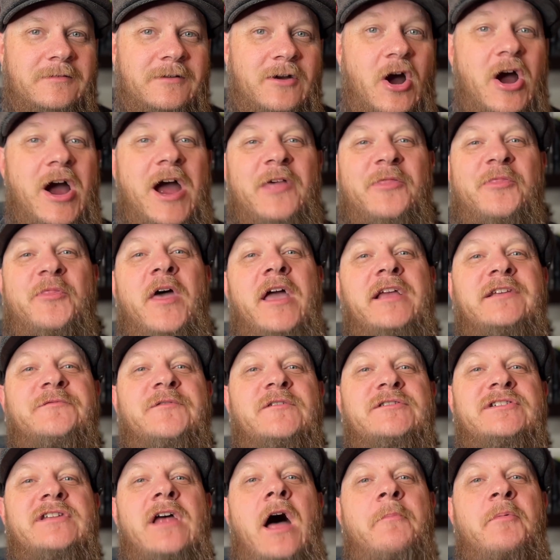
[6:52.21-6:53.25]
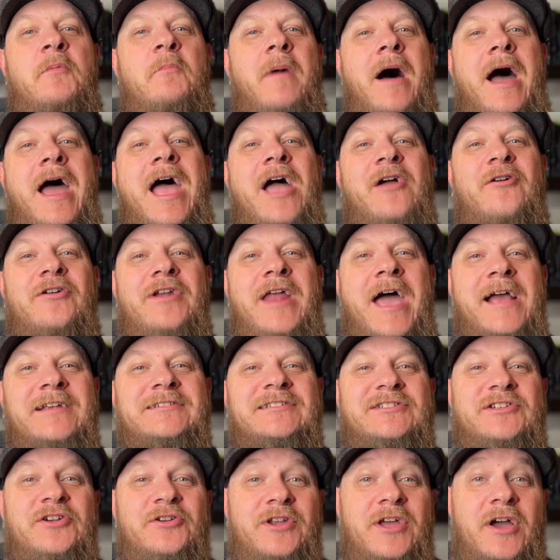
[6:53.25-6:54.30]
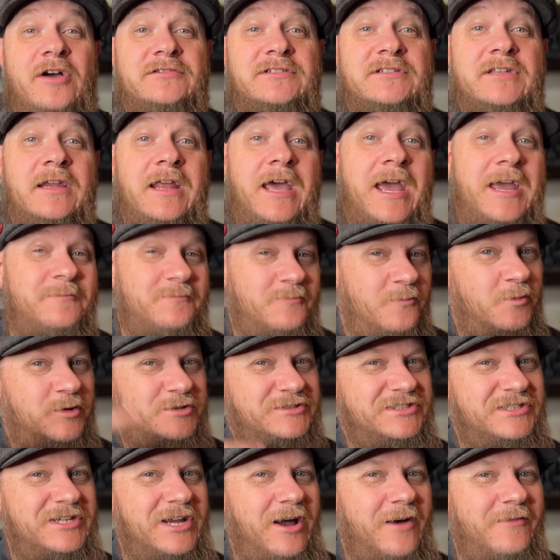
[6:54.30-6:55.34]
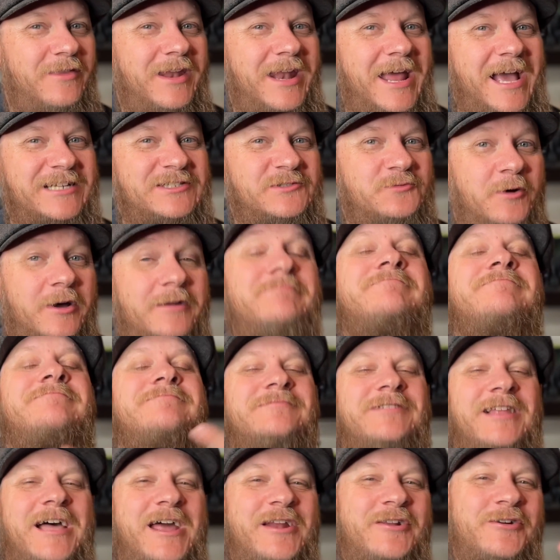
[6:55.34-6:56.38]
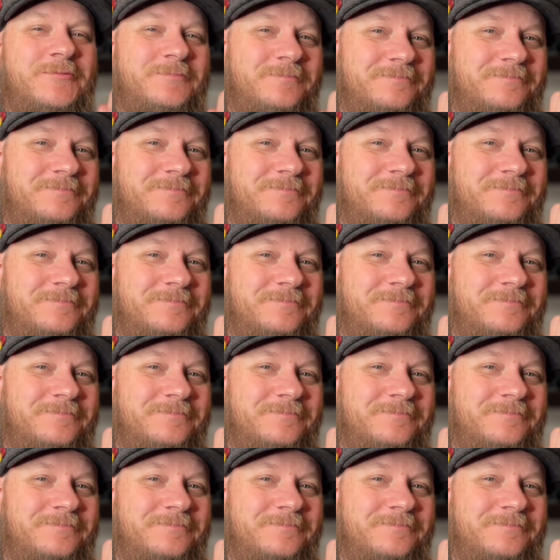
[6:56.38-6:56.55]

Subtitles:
All right, thanks for stopping by Agranak Studios today. We'll see you on the next one. Later.